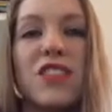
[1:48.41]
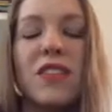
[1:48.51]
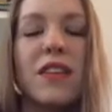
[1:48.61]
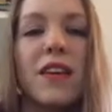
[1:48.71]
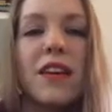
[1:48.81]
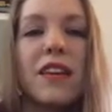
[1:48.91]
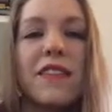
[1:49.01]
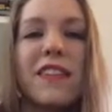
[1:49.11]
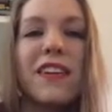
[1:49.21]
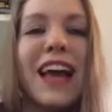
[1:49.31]

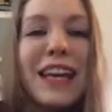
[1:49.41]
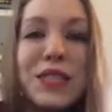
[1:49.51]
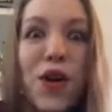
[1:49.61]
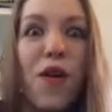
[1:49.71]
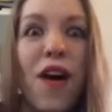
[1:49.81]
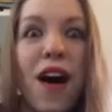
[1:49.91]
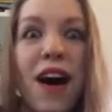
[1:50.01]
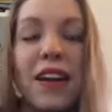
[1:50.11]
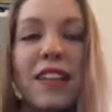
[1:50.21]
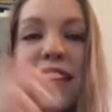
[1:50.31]
and the lights go
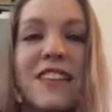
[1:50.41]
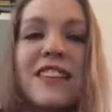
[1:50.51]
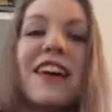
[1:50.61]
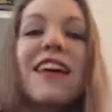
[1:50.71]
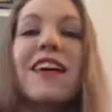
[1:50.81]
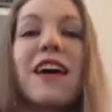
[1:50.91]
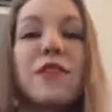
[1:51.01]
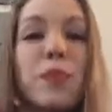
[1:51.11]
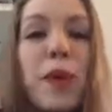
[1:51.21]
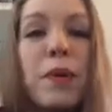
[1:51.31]
on and there's like
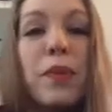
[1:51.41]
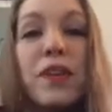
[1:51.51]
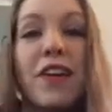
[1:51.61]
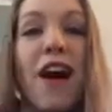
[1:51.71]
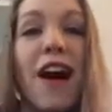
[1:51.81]
100 people in the